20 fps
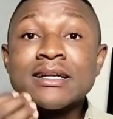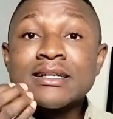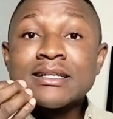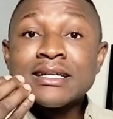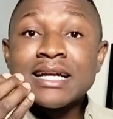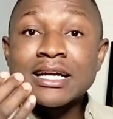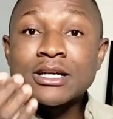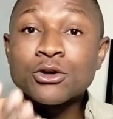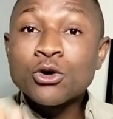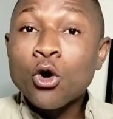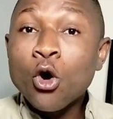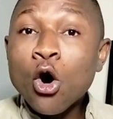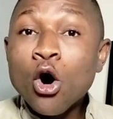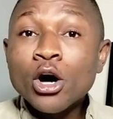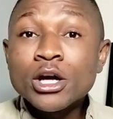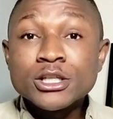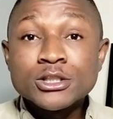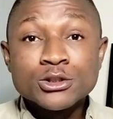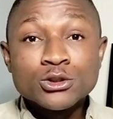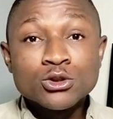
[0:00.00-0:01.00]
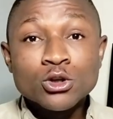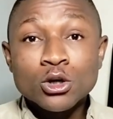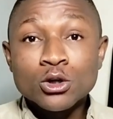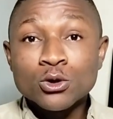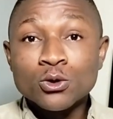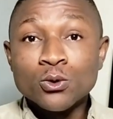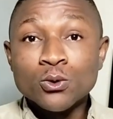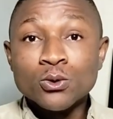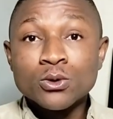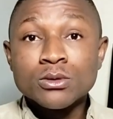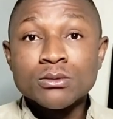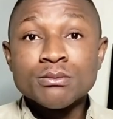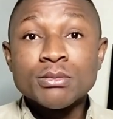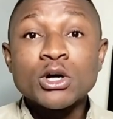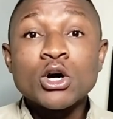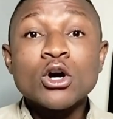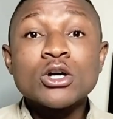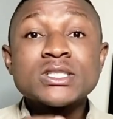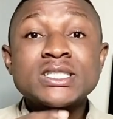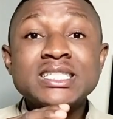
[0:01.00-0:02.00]
that God is not good
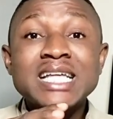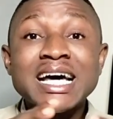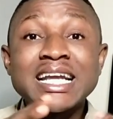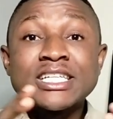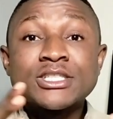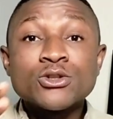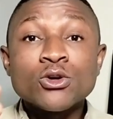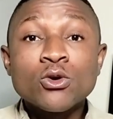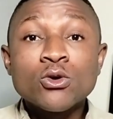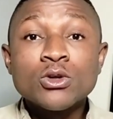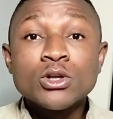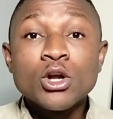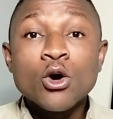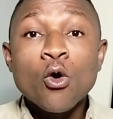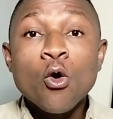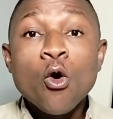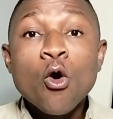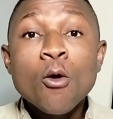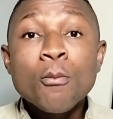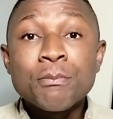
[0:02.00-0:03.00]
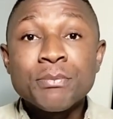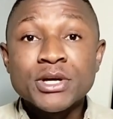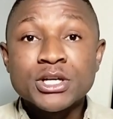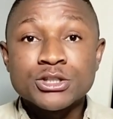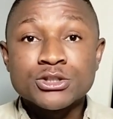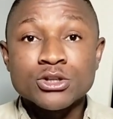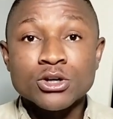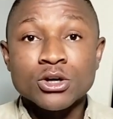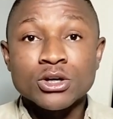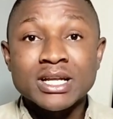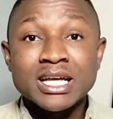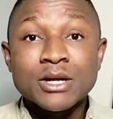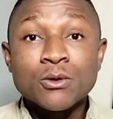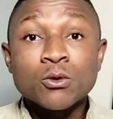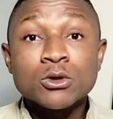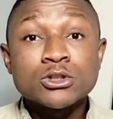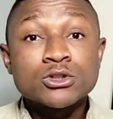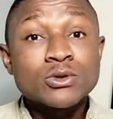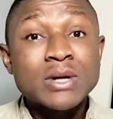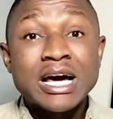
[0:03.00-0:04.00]
because that is the old picture that he
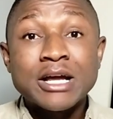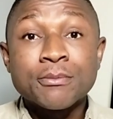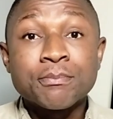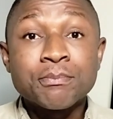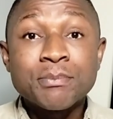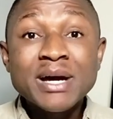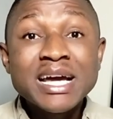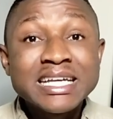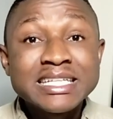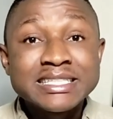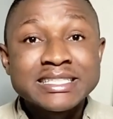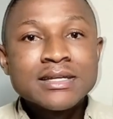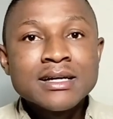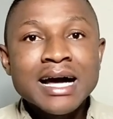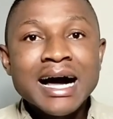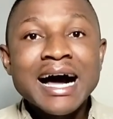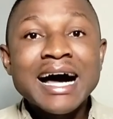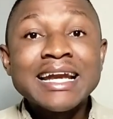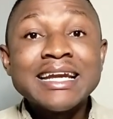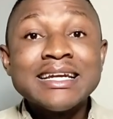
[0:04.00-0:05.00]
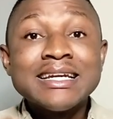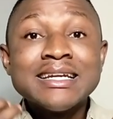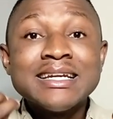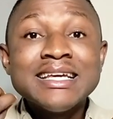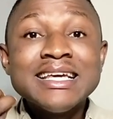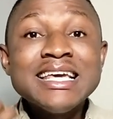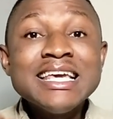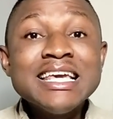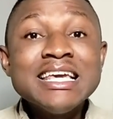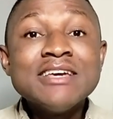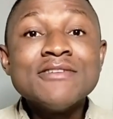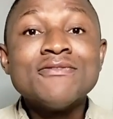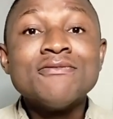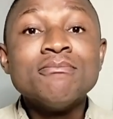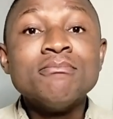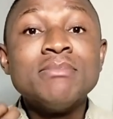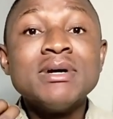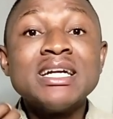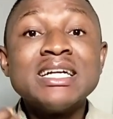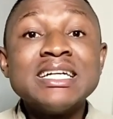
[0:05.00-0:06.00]
was trying to paint. And Eve
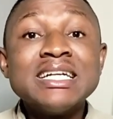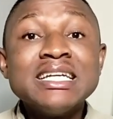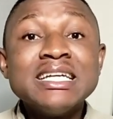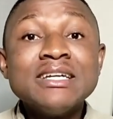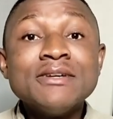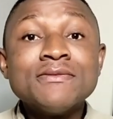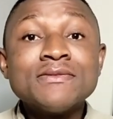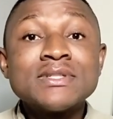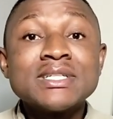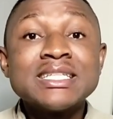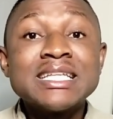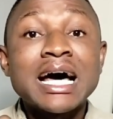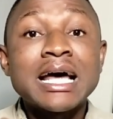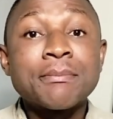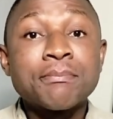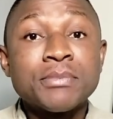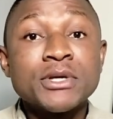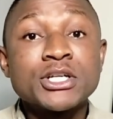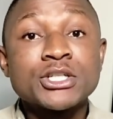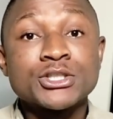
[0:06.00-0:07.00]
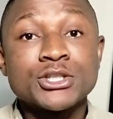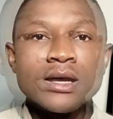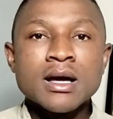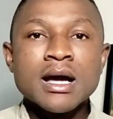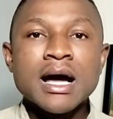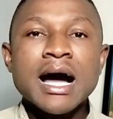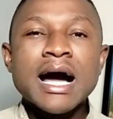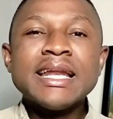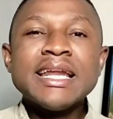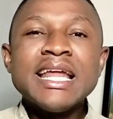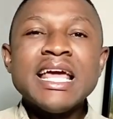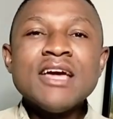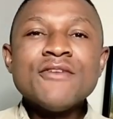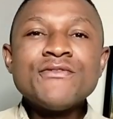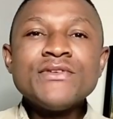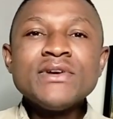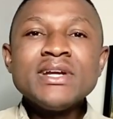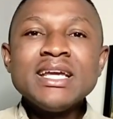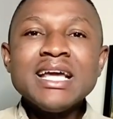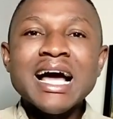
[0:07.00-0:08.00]
believed that picture. And
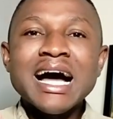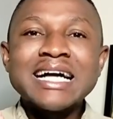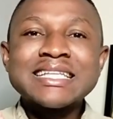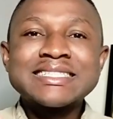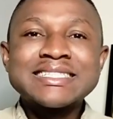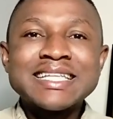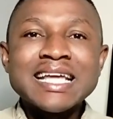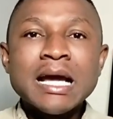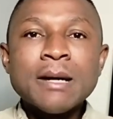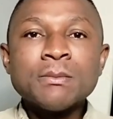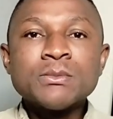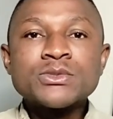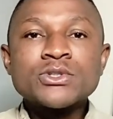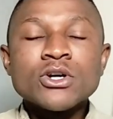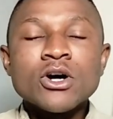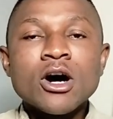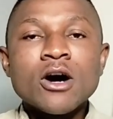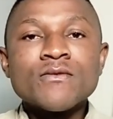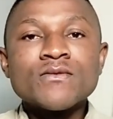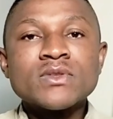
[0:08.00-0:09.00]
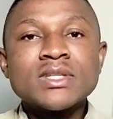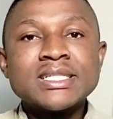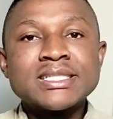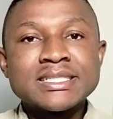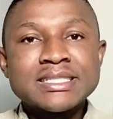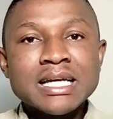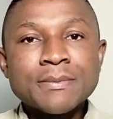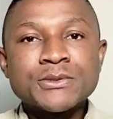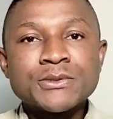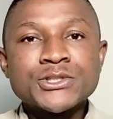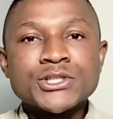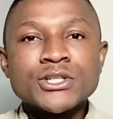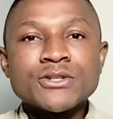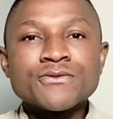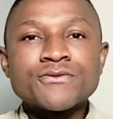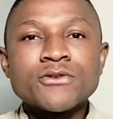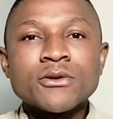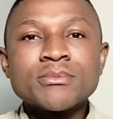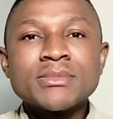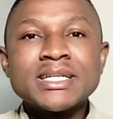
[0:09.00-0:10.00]
every attempt of deception
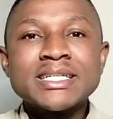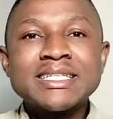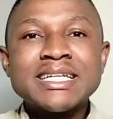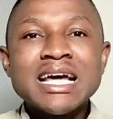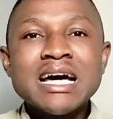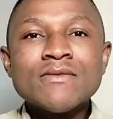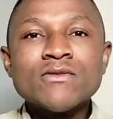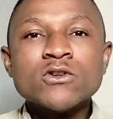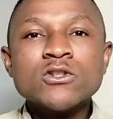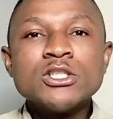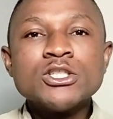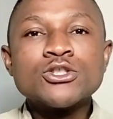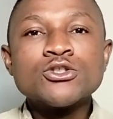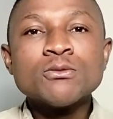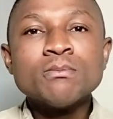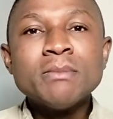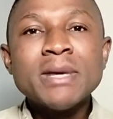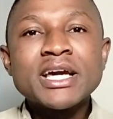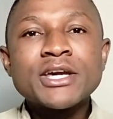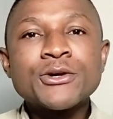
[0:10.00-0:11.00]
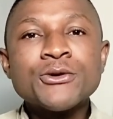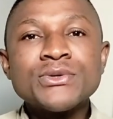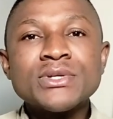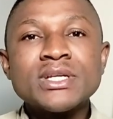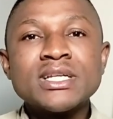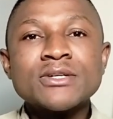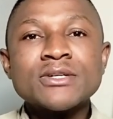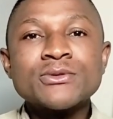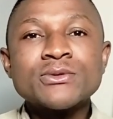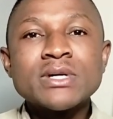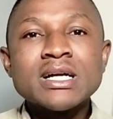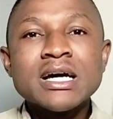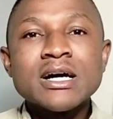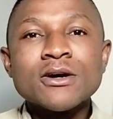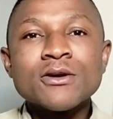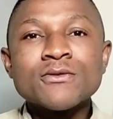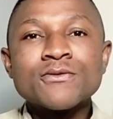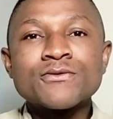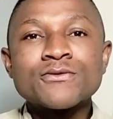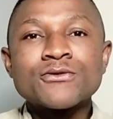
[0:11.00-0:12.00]
from the devil is to make you
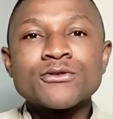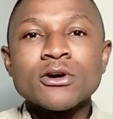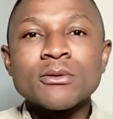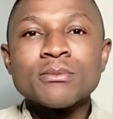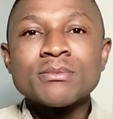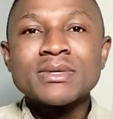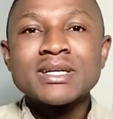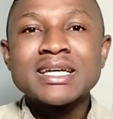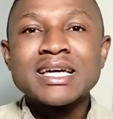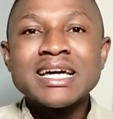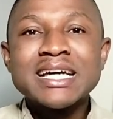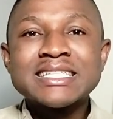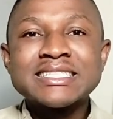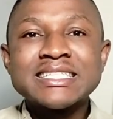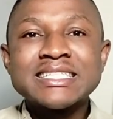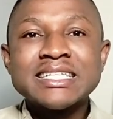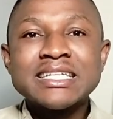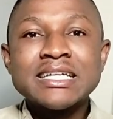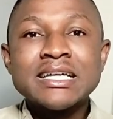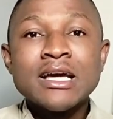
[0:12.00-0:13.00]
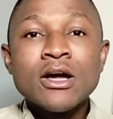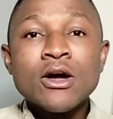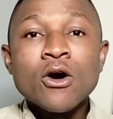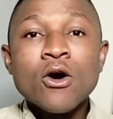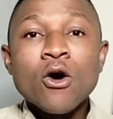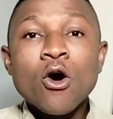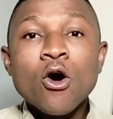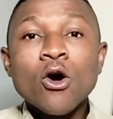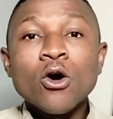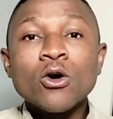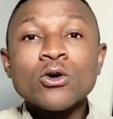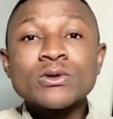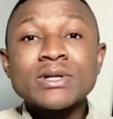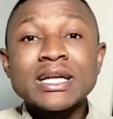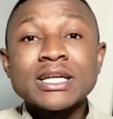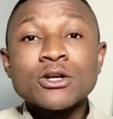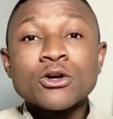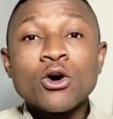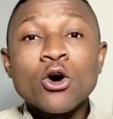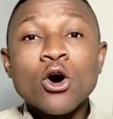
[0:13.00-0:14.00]
derail from getting all
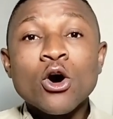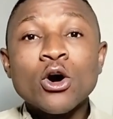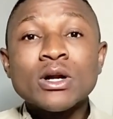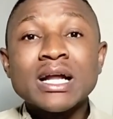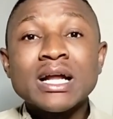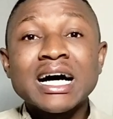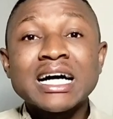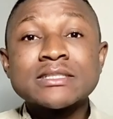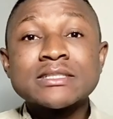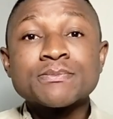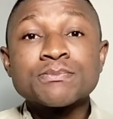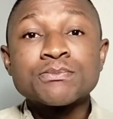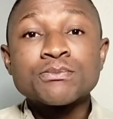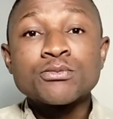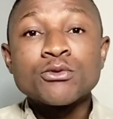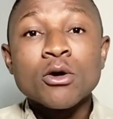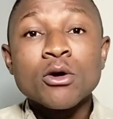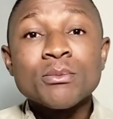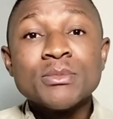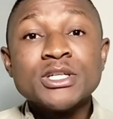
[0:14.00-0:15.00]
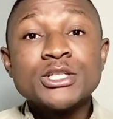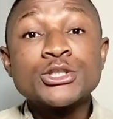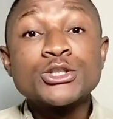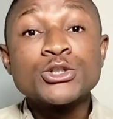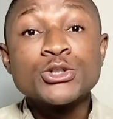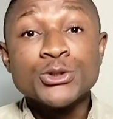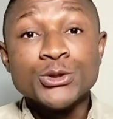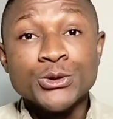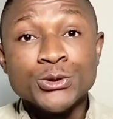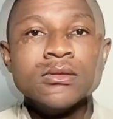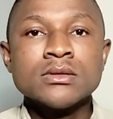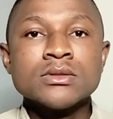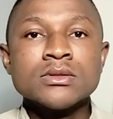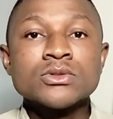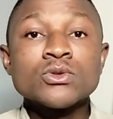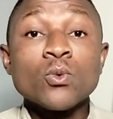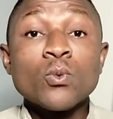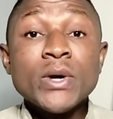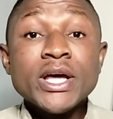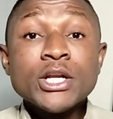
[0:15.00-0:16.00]
that God has promised you.
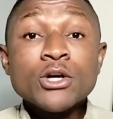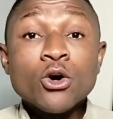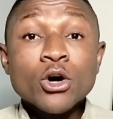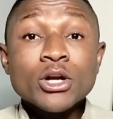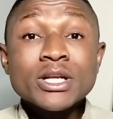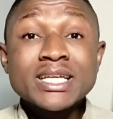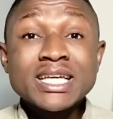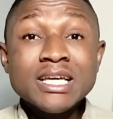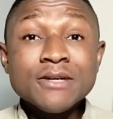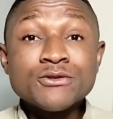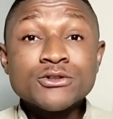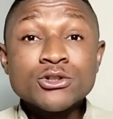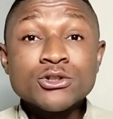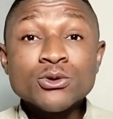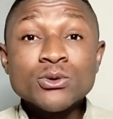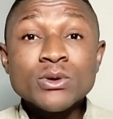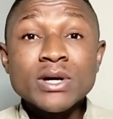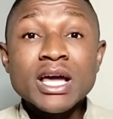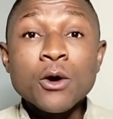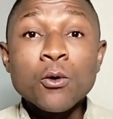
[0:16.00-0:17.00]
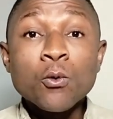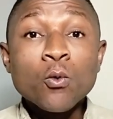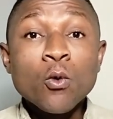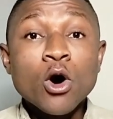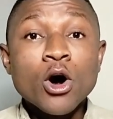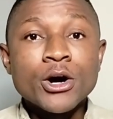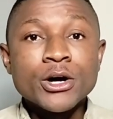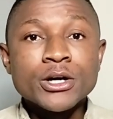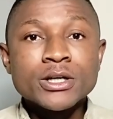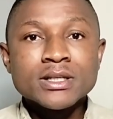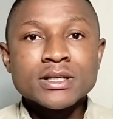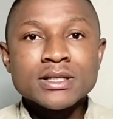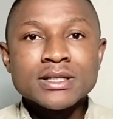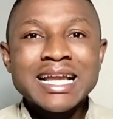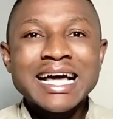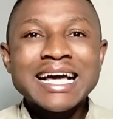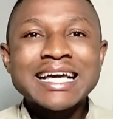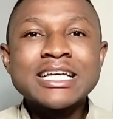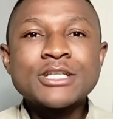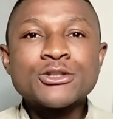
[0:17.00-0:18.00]
So when God gives you a word,
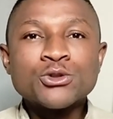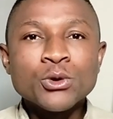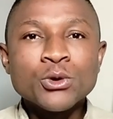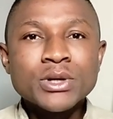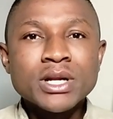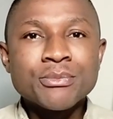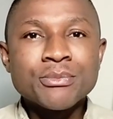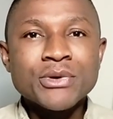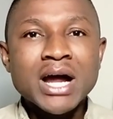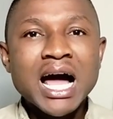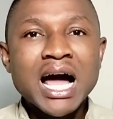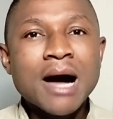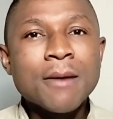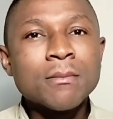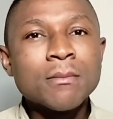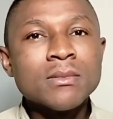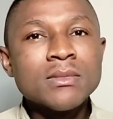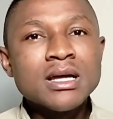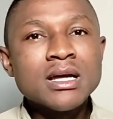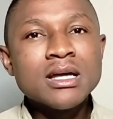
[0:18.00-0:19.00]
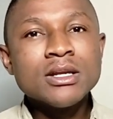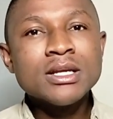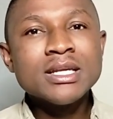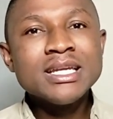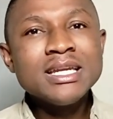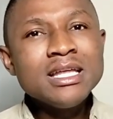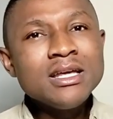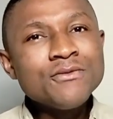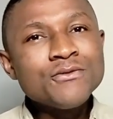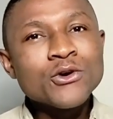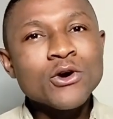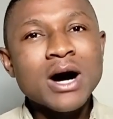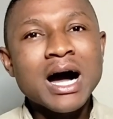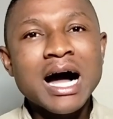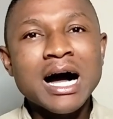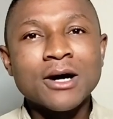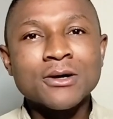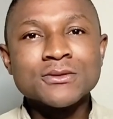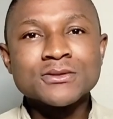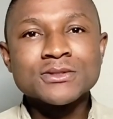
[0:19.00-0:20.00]
like he told Abraham, leave your
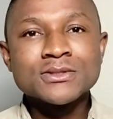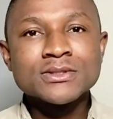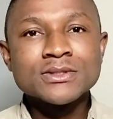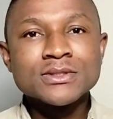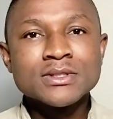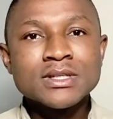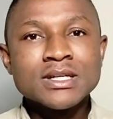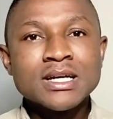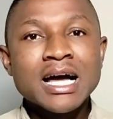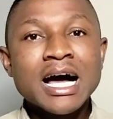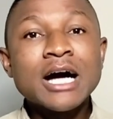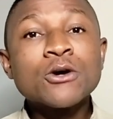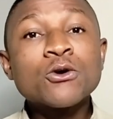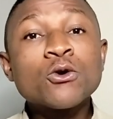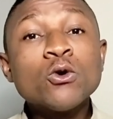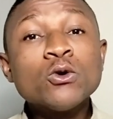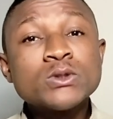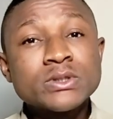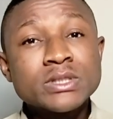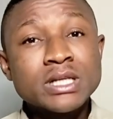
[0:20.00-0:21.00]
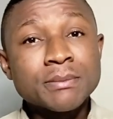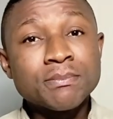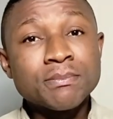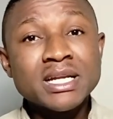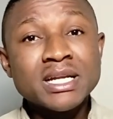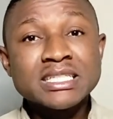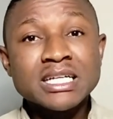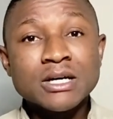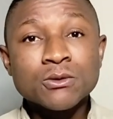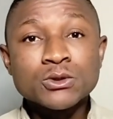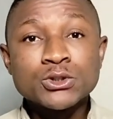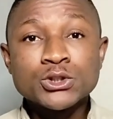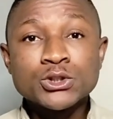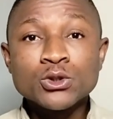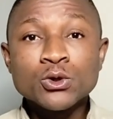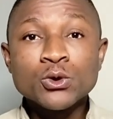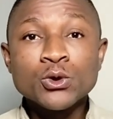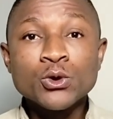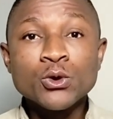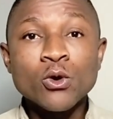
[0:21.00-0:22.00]
house and go to the place I will
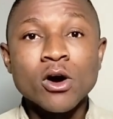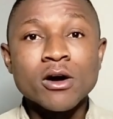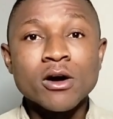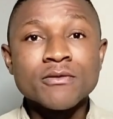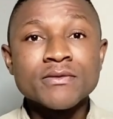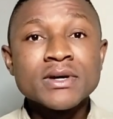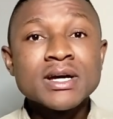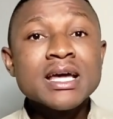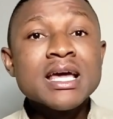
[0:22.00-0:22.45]
show you of.